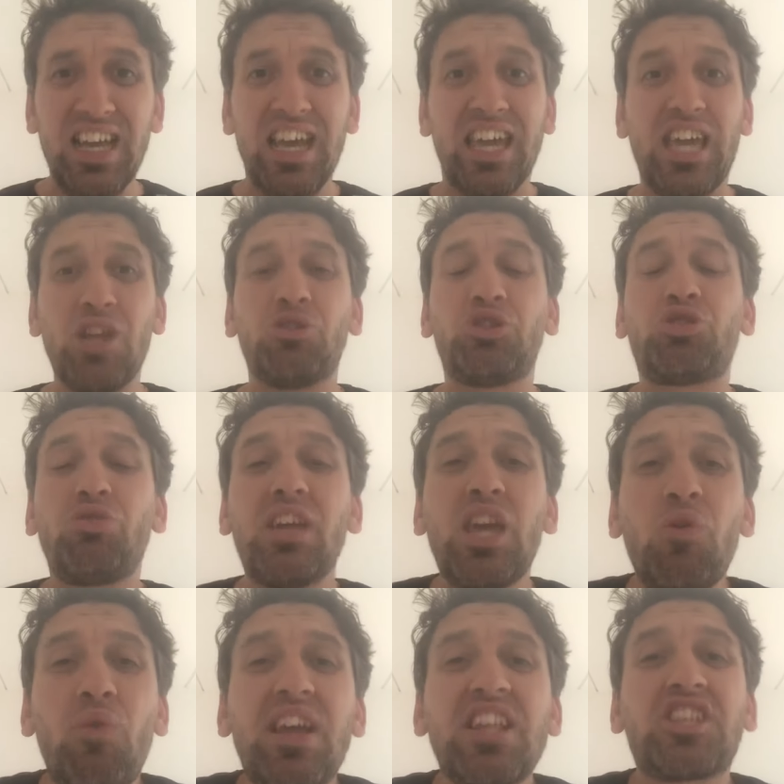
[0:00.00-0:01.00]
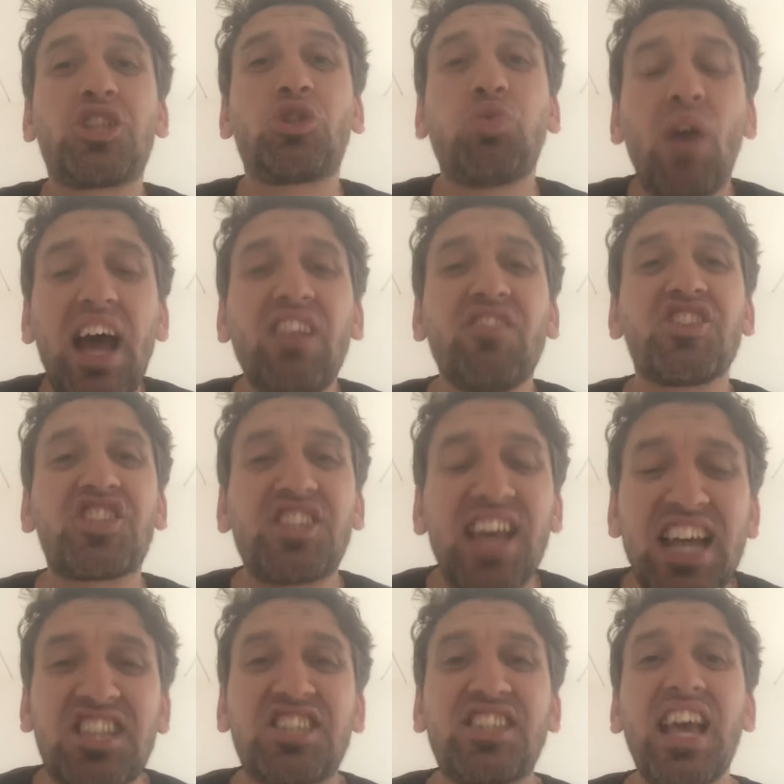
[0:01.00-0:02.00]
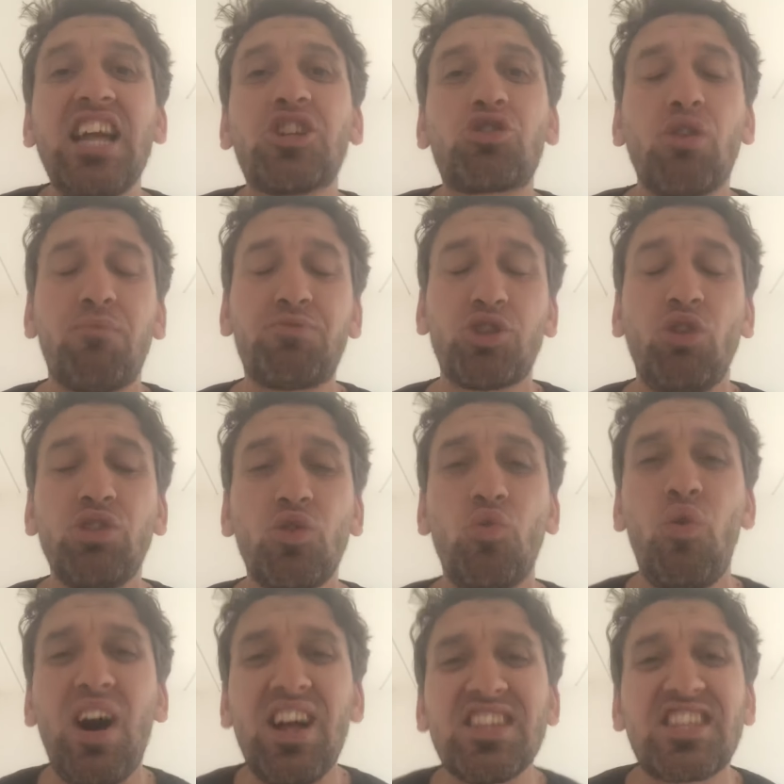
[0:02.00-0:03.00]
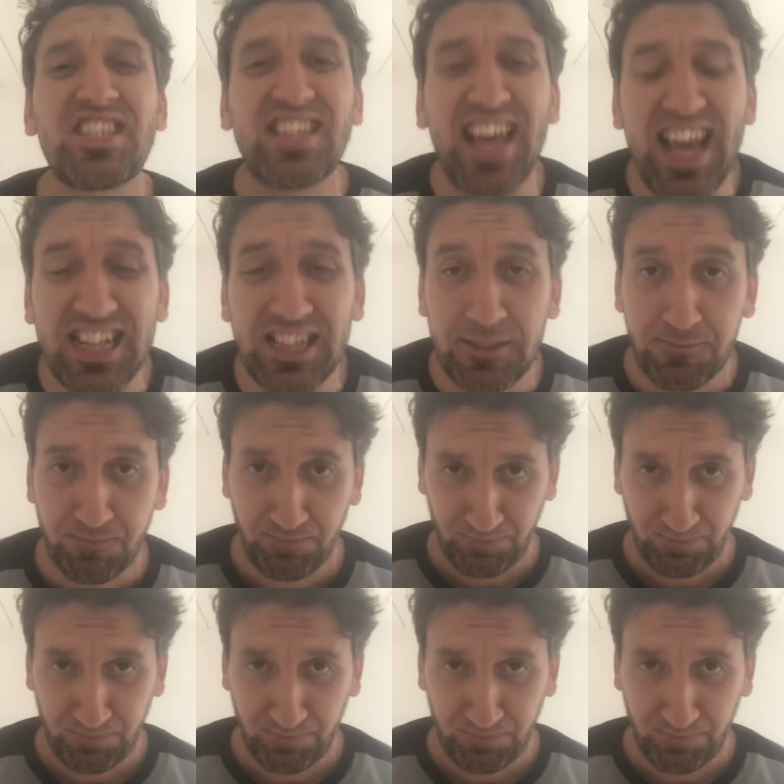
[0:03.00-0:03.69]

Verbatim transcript: he, he wins 12 sets and drops only one set.